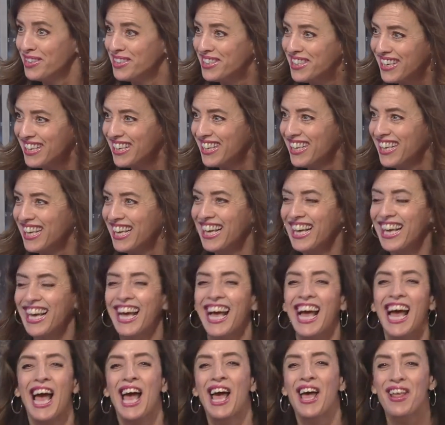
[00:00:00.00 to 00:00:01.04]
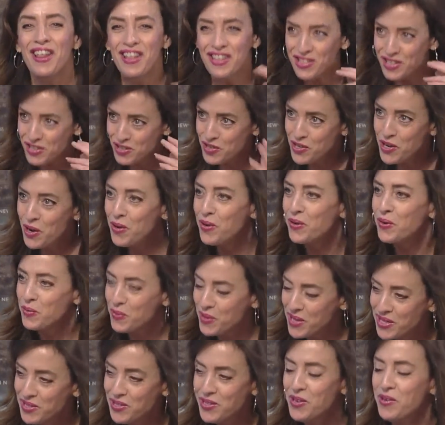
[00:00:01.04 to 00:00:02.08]
it's a joke.
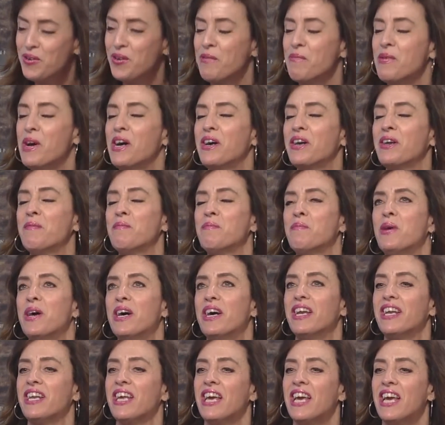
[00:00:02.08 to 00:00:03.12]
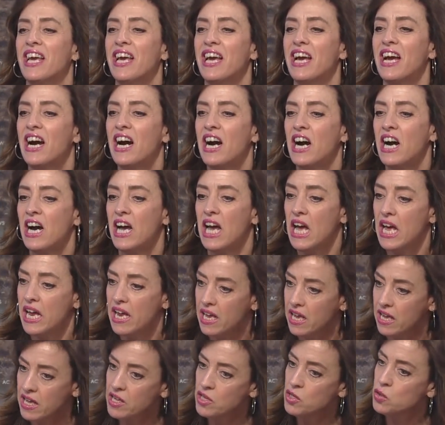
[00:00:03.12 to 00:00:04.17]
We joke about it. But uh,
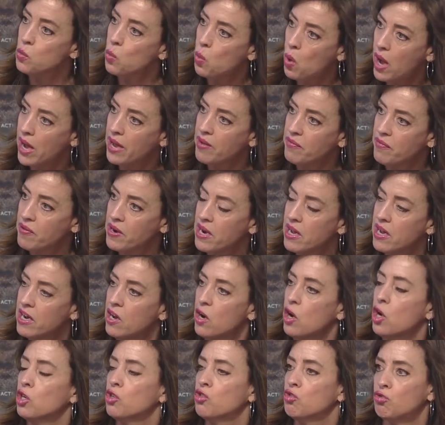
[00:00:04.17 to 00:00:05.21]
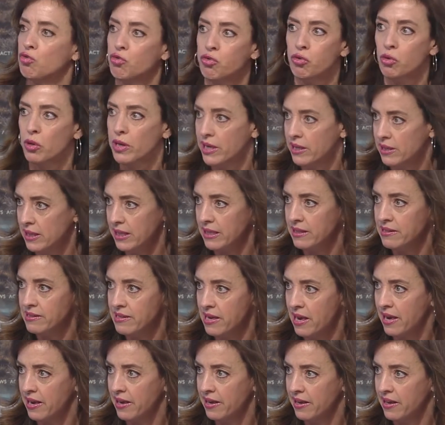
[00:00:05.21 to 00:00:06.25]
his wife and I are really
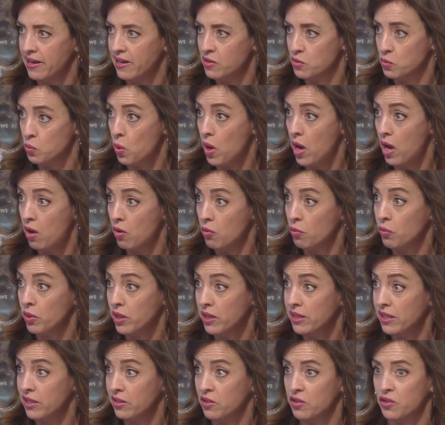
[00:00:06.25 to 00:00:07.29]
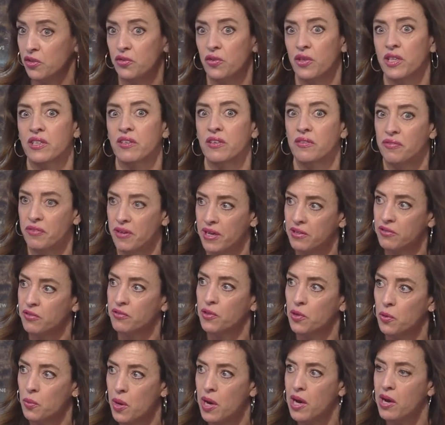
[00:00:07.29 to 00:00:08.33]
tight as well, really close friends. In fact, for
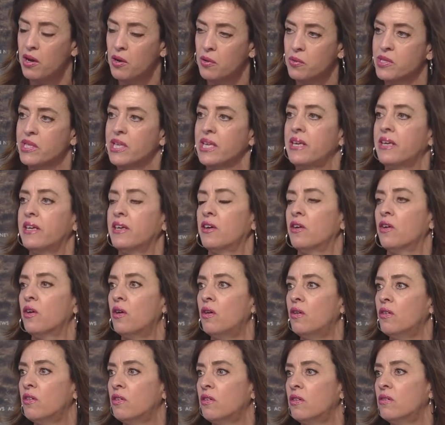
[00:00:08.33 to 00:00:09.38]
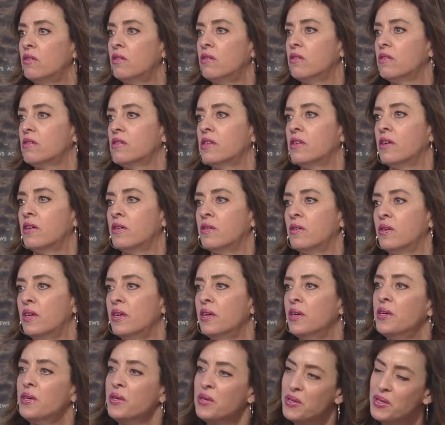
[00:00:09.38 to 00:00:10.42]
a while I was dating her uncle so
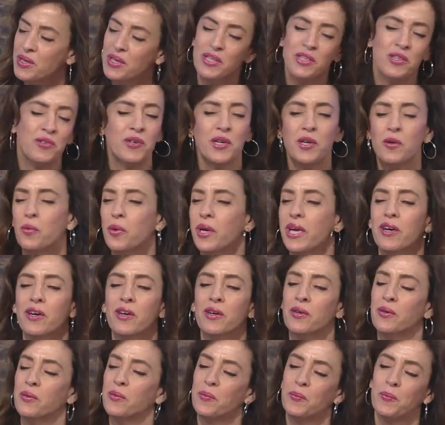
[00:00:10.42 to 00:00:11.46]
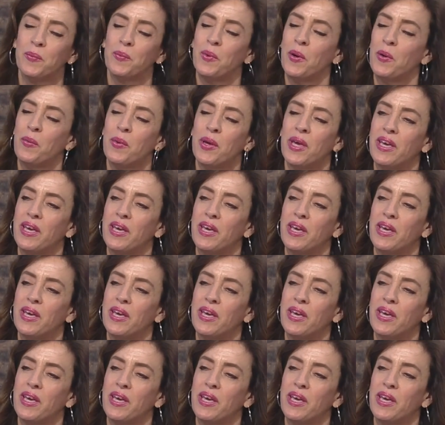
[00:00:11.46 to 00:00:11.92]
what? It's real weird. This is a real. We, this is